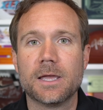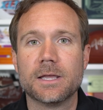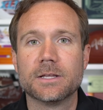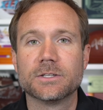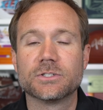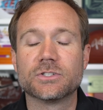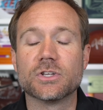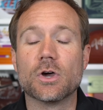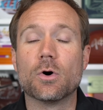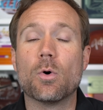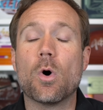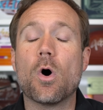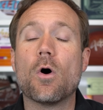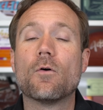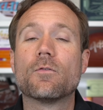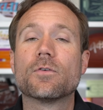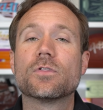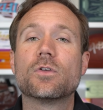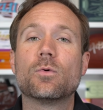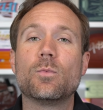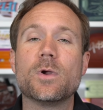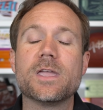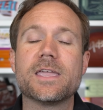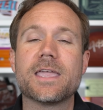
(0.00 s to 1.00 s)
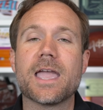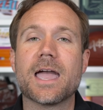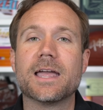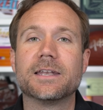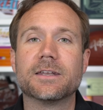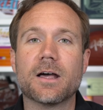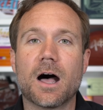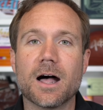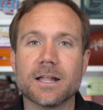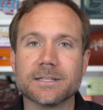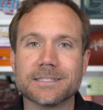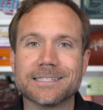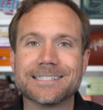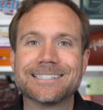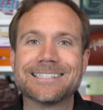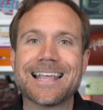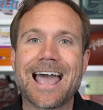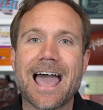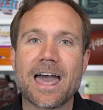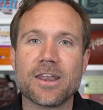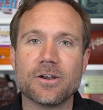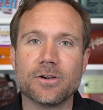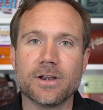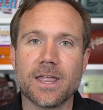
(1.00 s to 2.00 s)
So over the weekend on
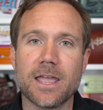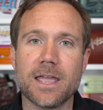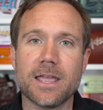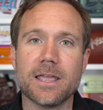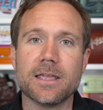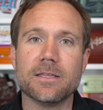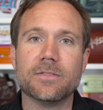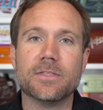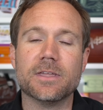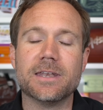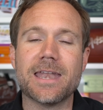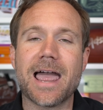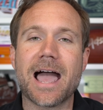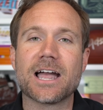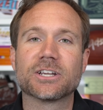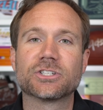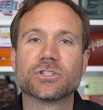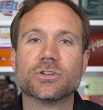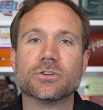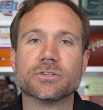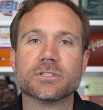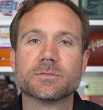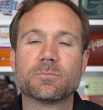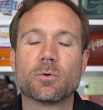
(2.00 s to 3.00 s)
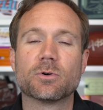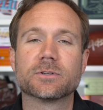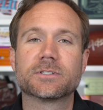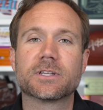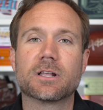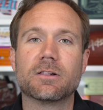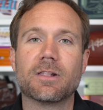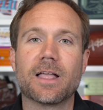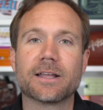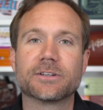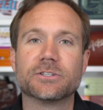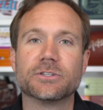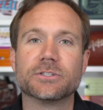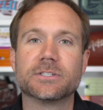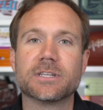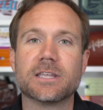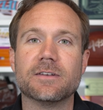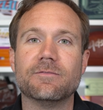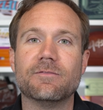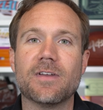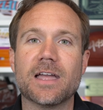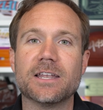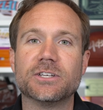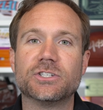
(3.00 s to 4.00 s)
Saturday, the National Sports Collectors
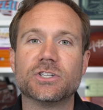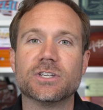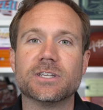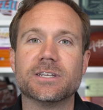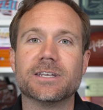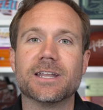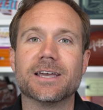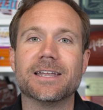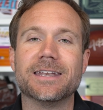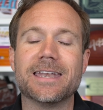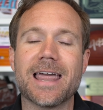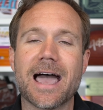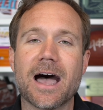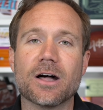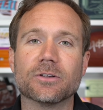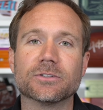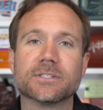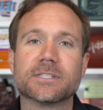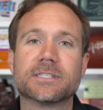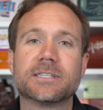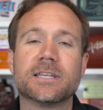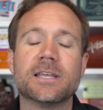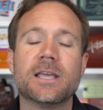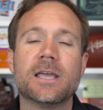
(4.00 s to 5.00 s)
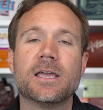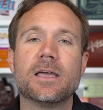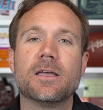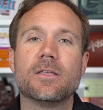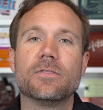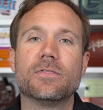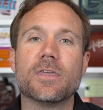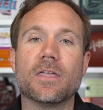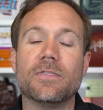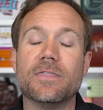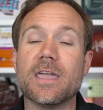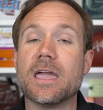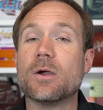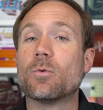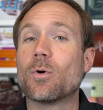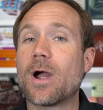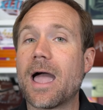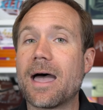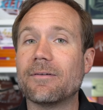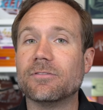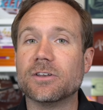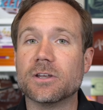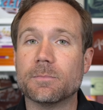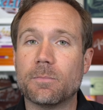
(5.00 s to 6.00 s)
Convention announced that they were
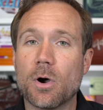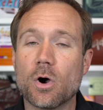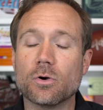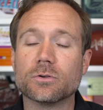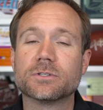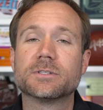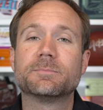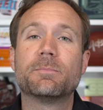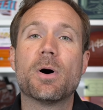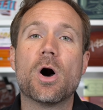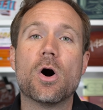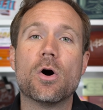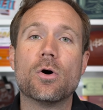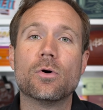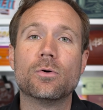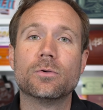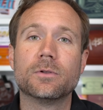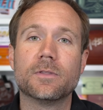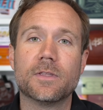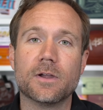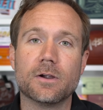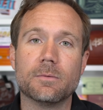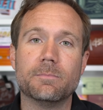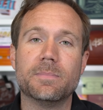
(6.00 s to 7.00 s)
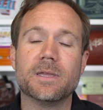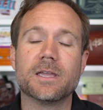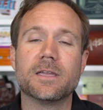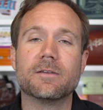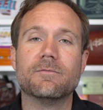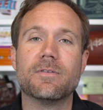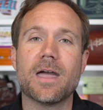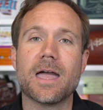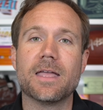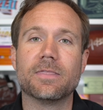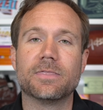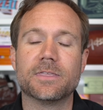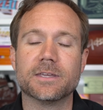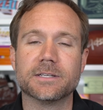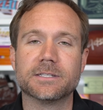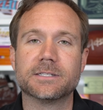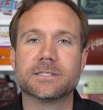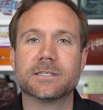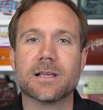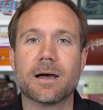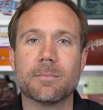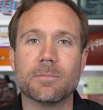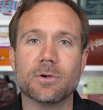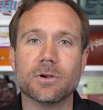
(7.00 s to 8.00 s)
having to postpone their big event this
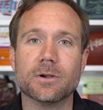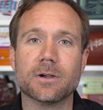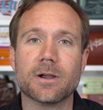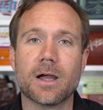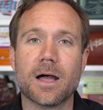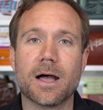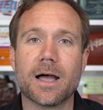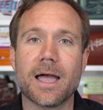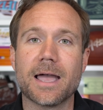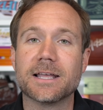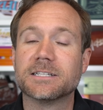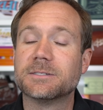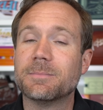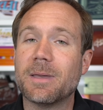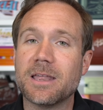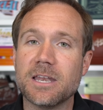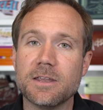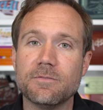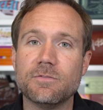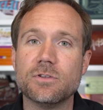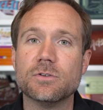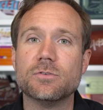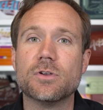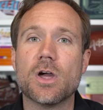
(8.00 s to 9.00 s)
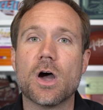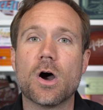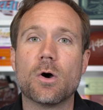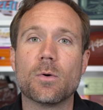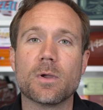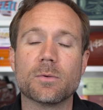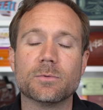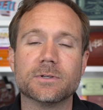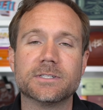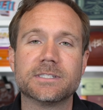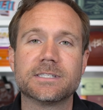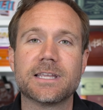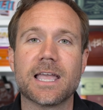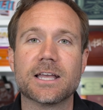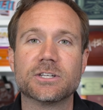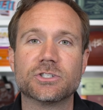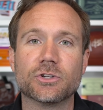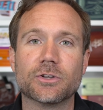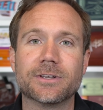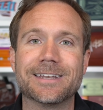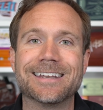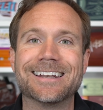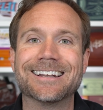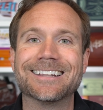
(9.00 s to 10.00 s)
summer. Uh, as many of you know, it was
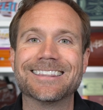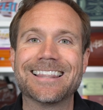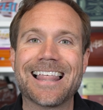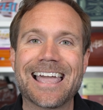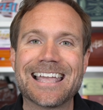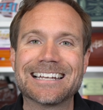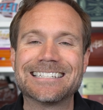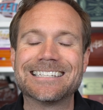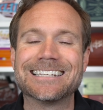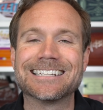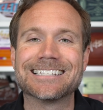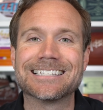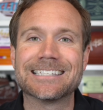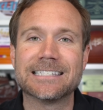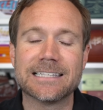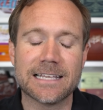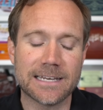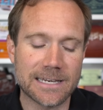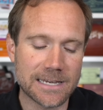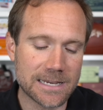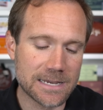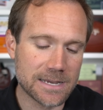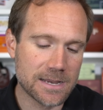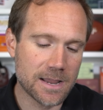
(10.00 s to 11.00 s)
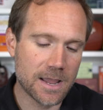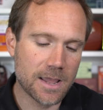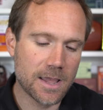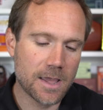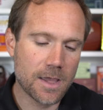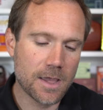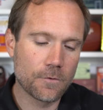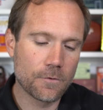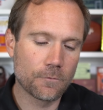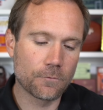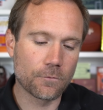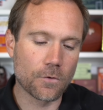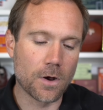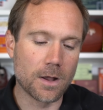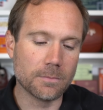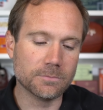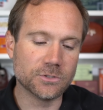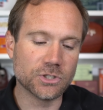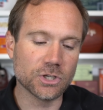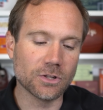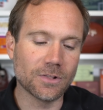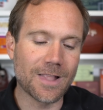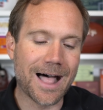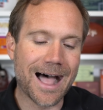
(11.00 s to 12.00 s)
scheduled in Atlantic City
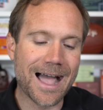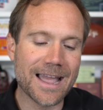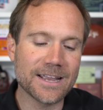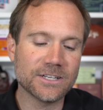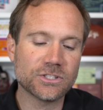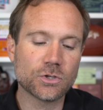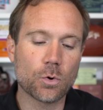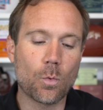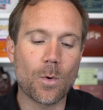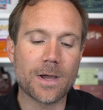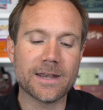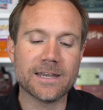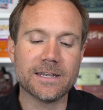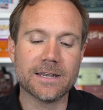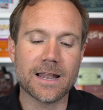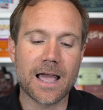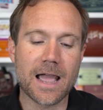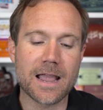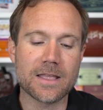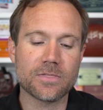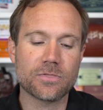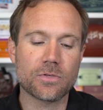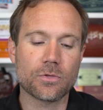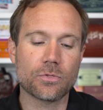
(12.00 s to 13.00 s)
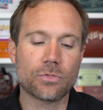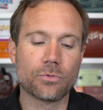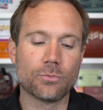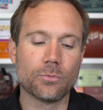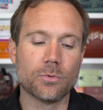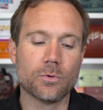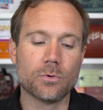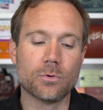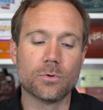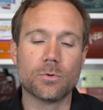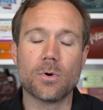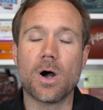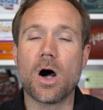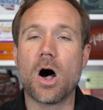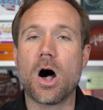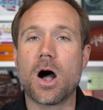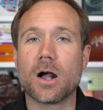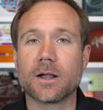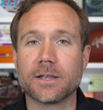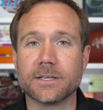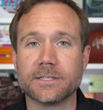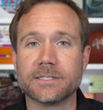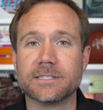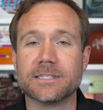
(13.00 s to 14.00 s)
from July 29th through
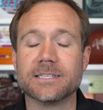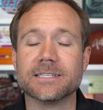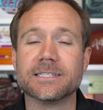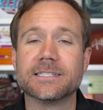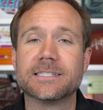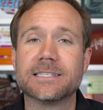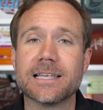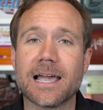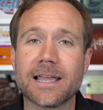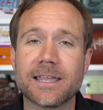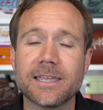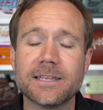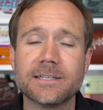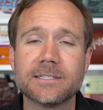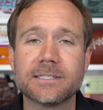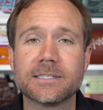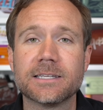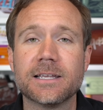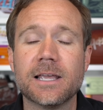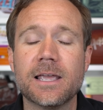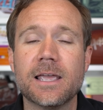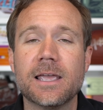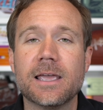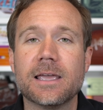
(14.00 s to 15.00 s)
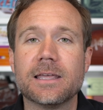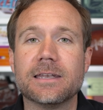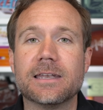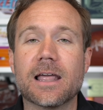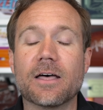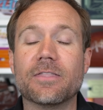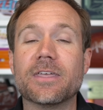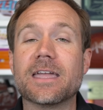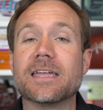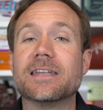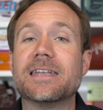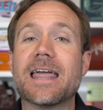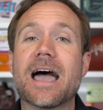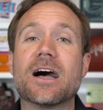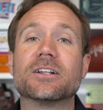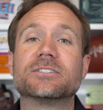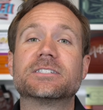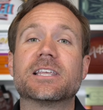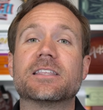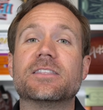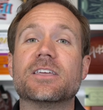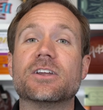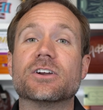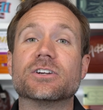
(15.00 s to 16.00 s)
August the 2nd. Now, they
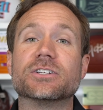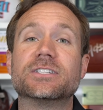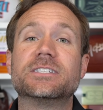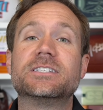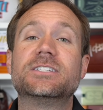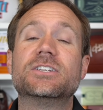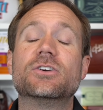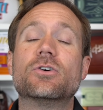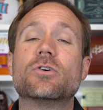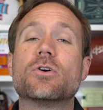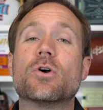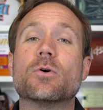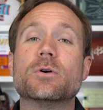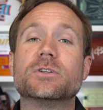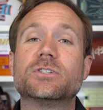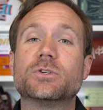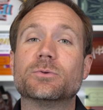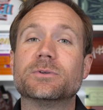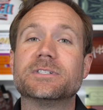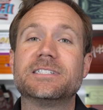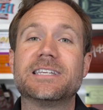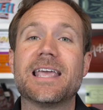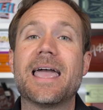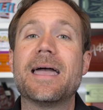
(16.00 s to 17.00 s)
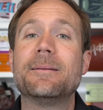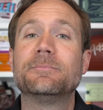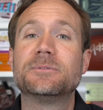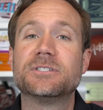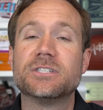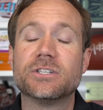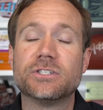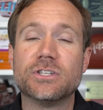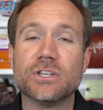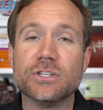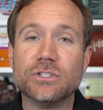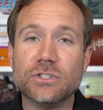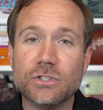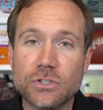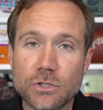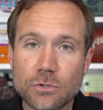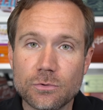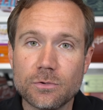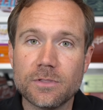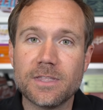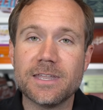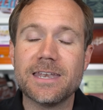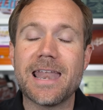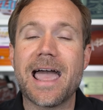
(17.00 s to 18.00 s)
announced that they are still going to attempt to
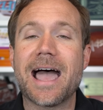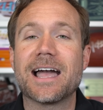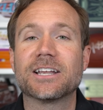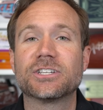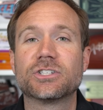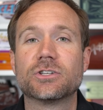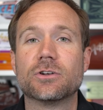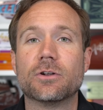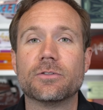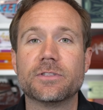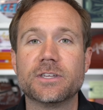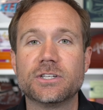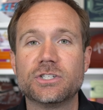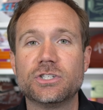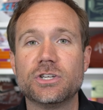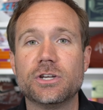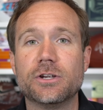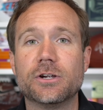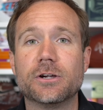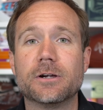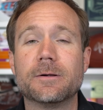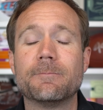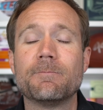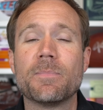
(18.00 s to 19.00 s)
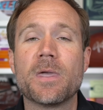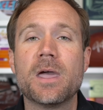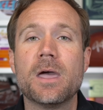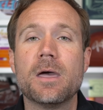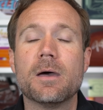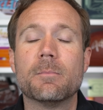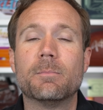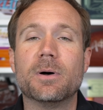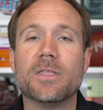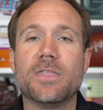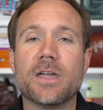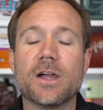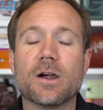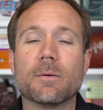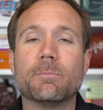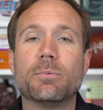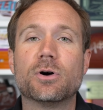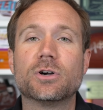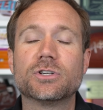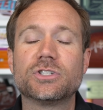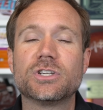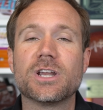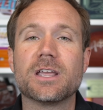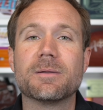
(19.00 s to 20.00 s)
do the national this year, but they are
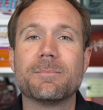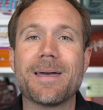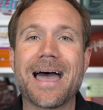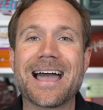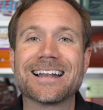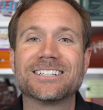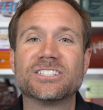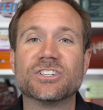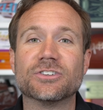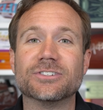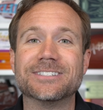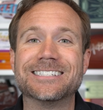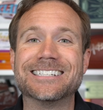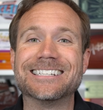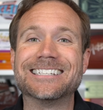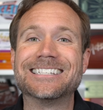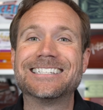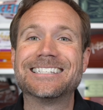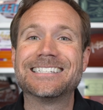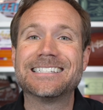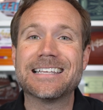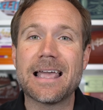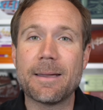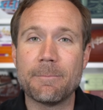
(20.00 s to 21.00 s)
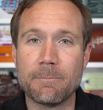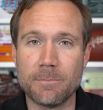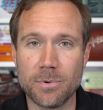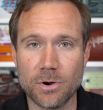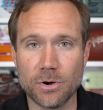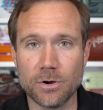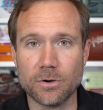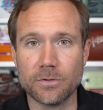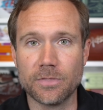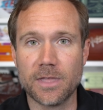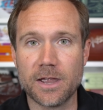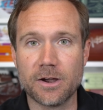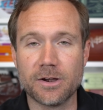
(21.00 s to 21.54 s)
pushing it back till December.